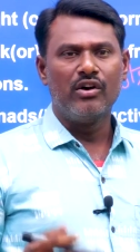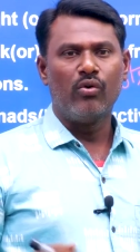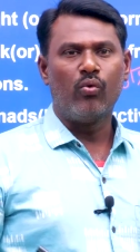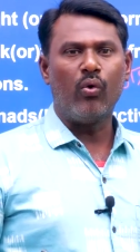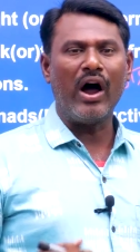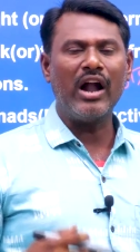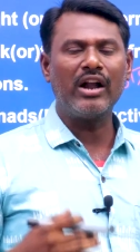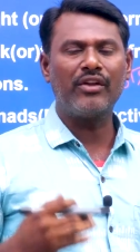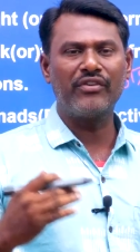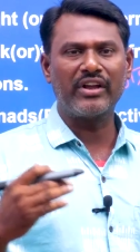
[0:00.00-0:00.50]

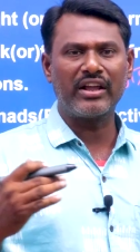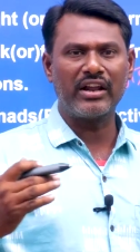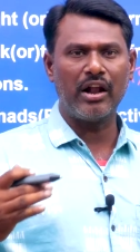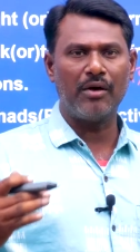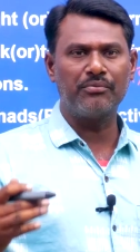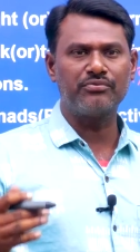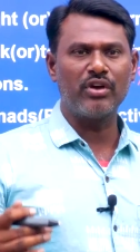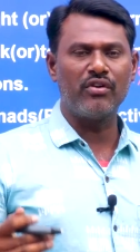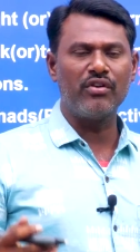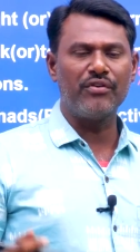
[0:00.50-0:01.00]
what we can
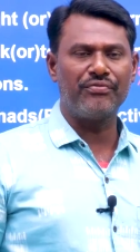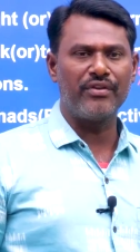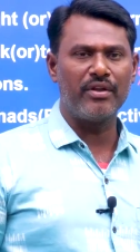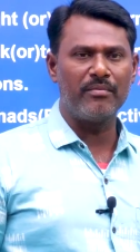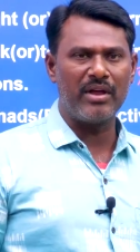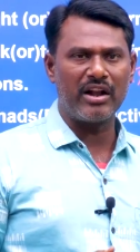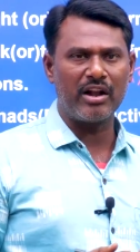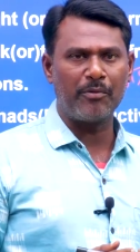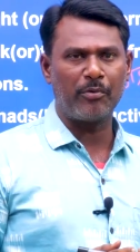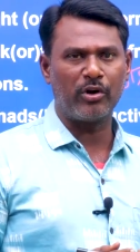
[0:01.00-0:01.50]
observe in
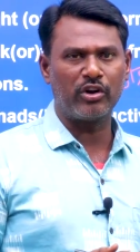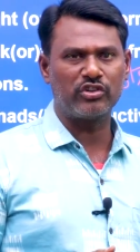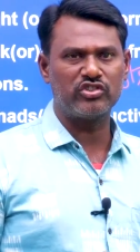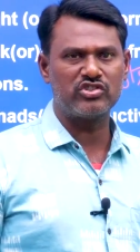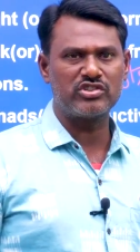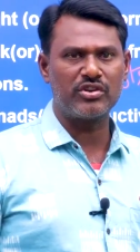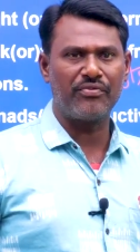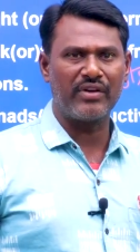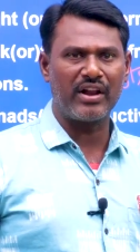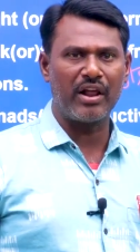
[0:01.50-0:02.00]
female reproductive
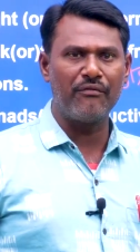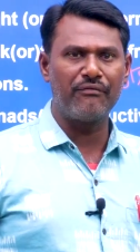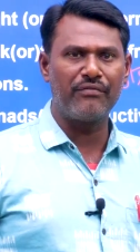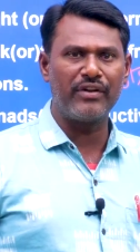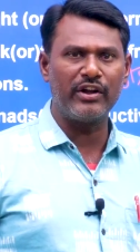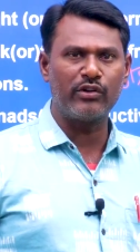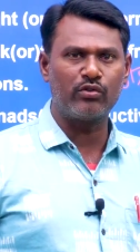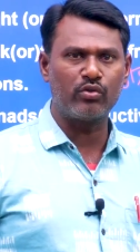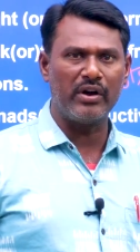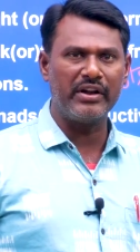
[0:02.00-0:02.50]
system for
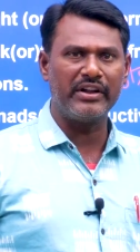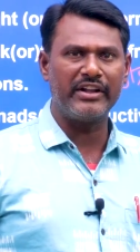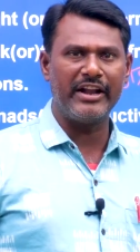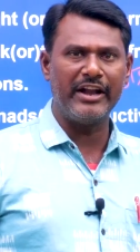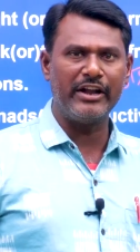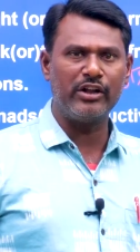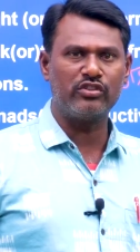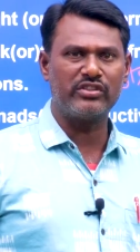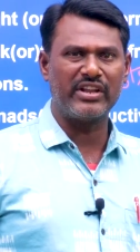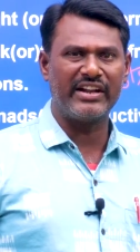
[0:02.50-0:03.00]
every
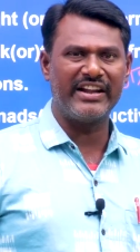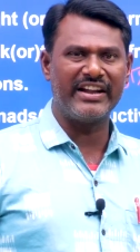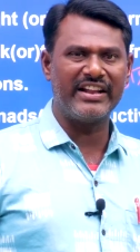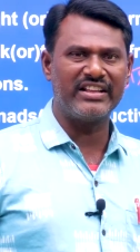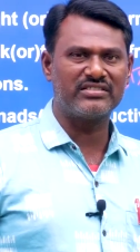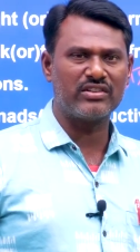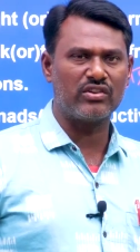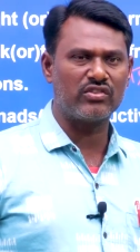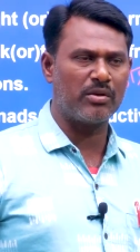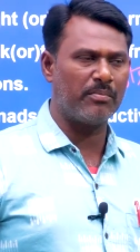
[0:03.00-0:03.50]
28 to 30
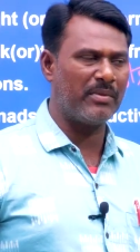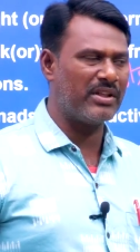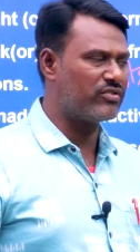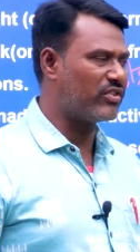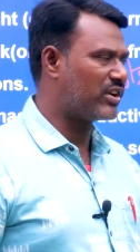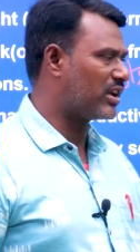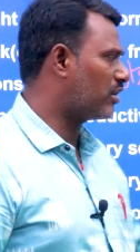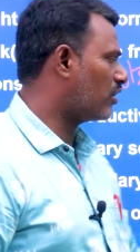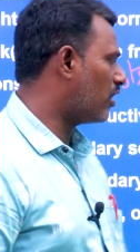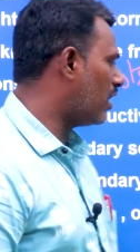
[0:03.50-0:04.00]
days of the month, we
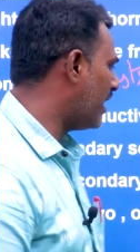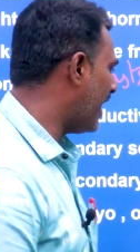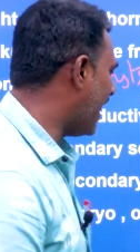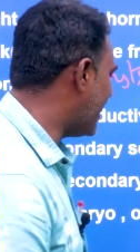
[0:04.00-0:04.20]
can call